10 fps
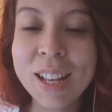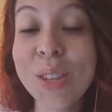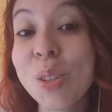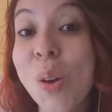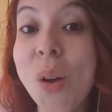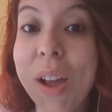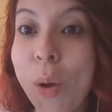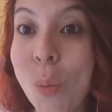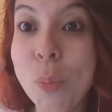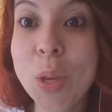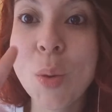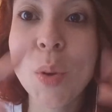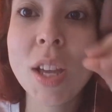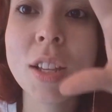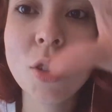So I hope you
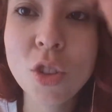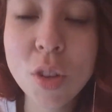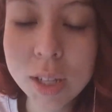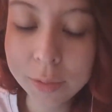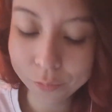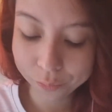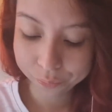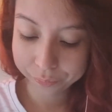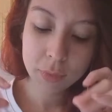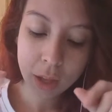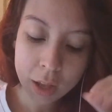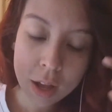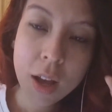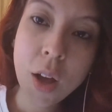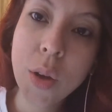enjoy.
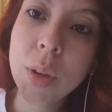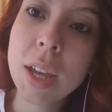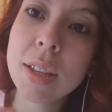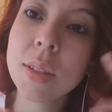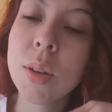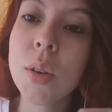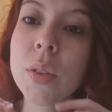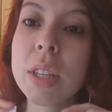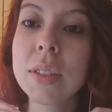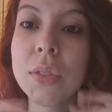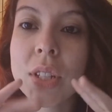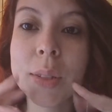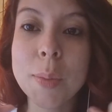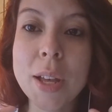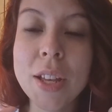Okay, so this
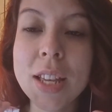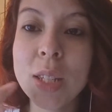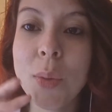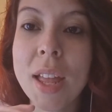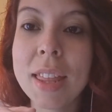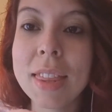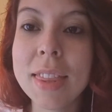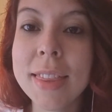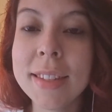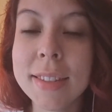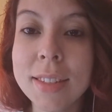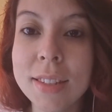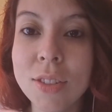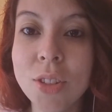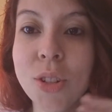first spell is when the
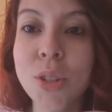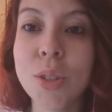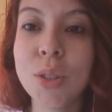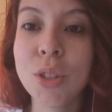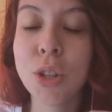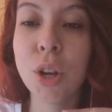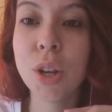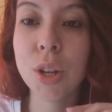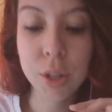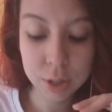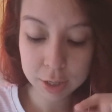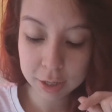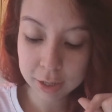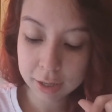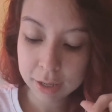sisters turn
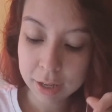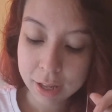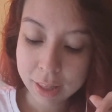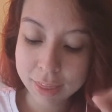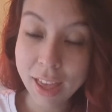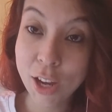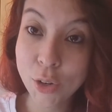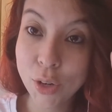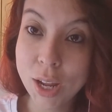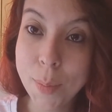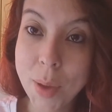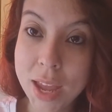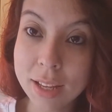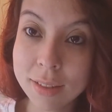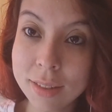Thackeray
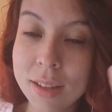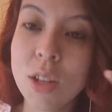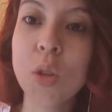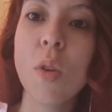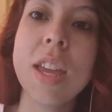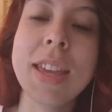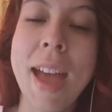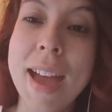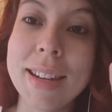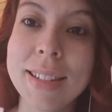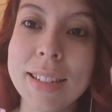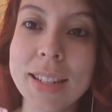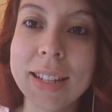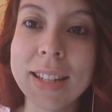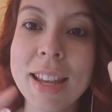Banks into a cat
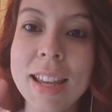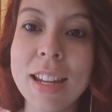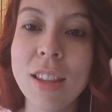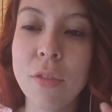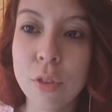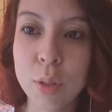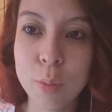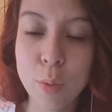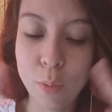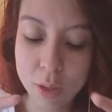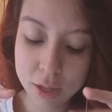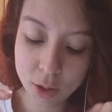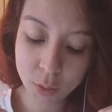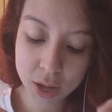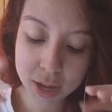in the first
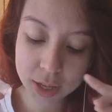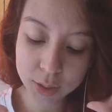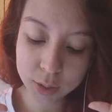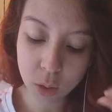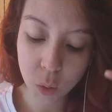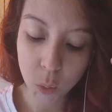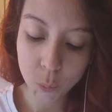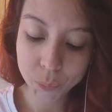movie. Okay, so